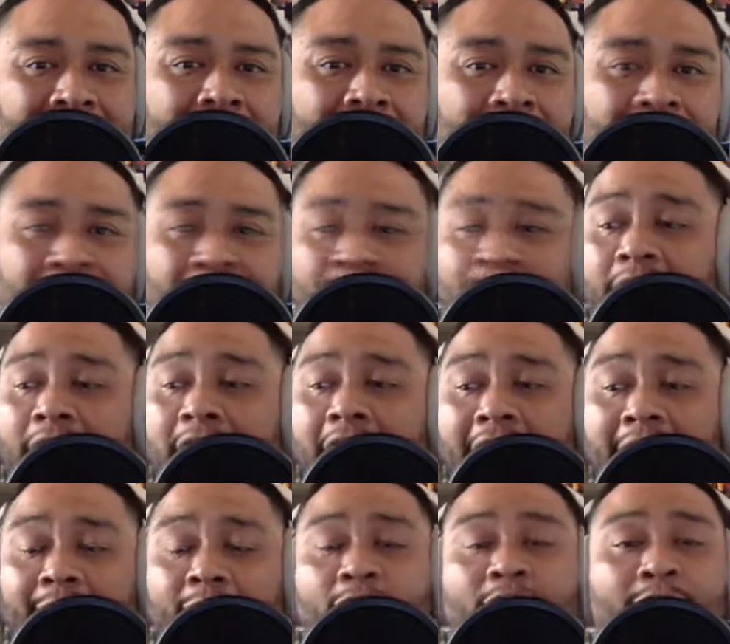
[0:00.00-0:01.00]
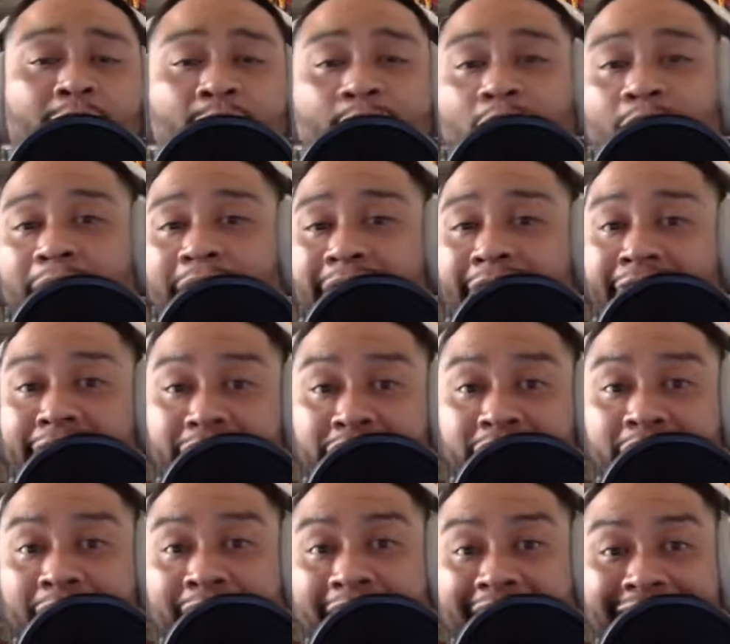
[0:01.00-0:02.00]
So I'm more and more worried for
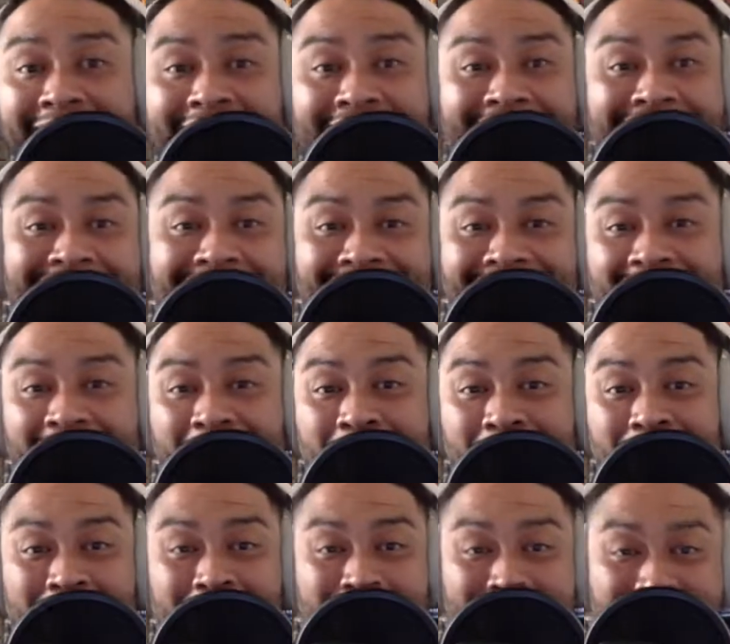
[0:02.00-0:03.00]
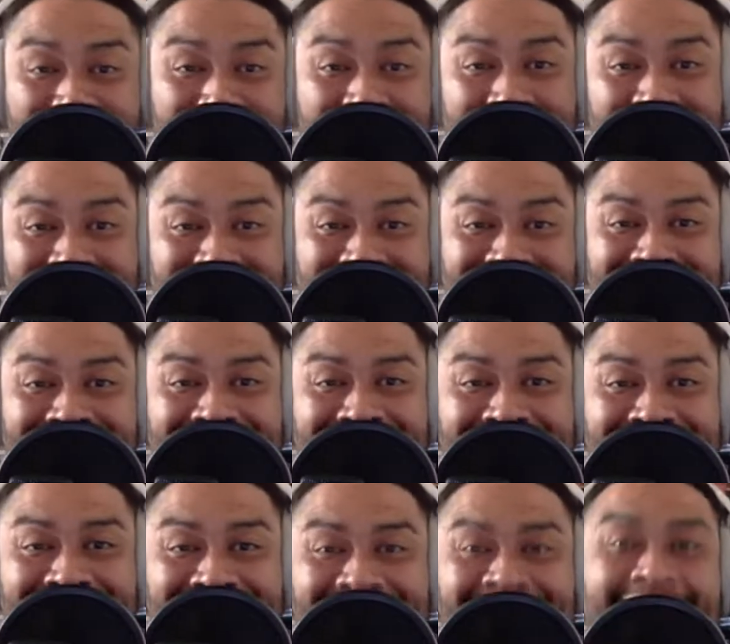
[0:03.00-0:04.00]
Joey at the end of issue 2
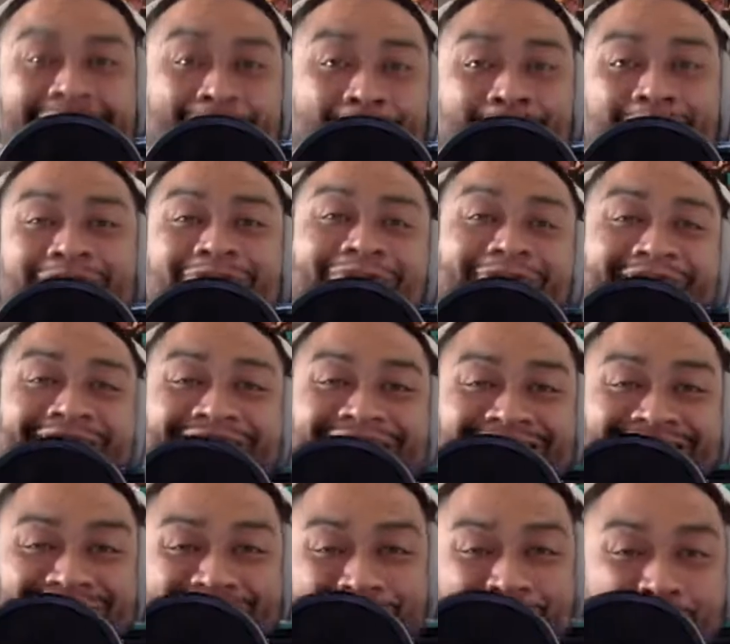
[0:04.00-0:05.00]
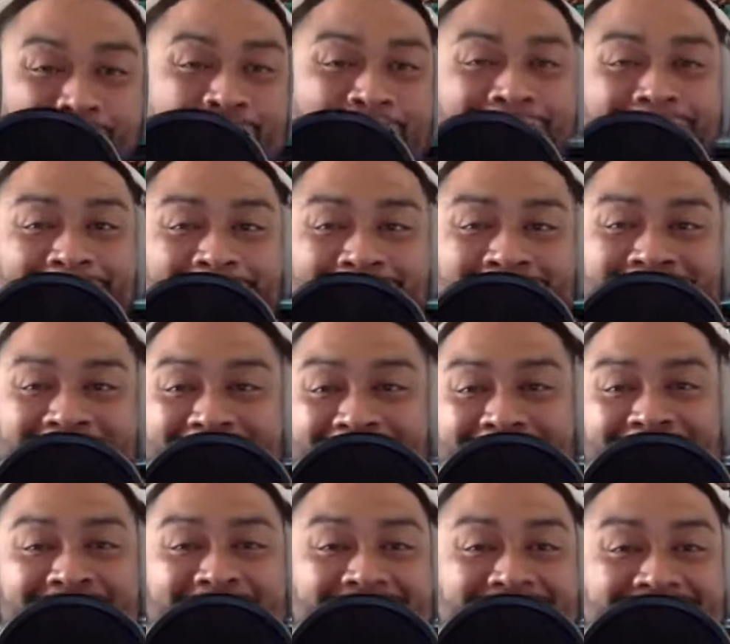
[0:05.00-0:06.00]
than I was in issue 1, where she
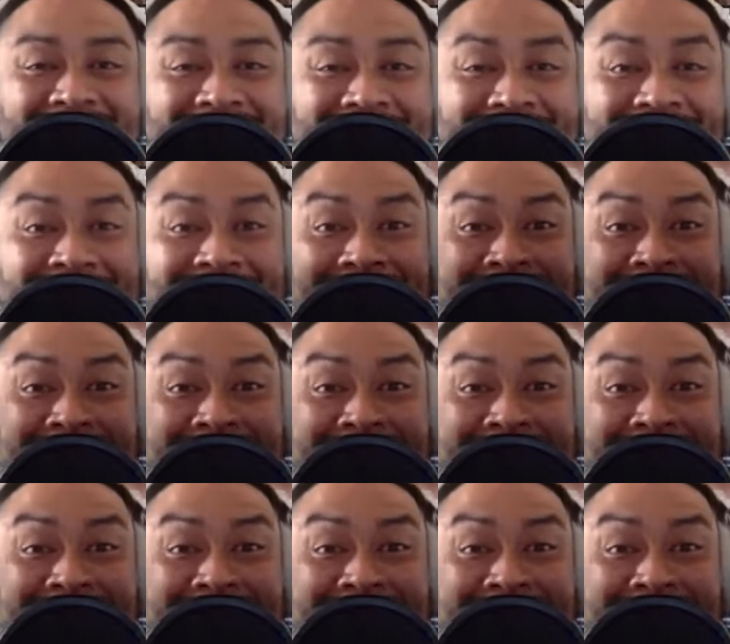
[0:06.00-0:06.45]
was just like,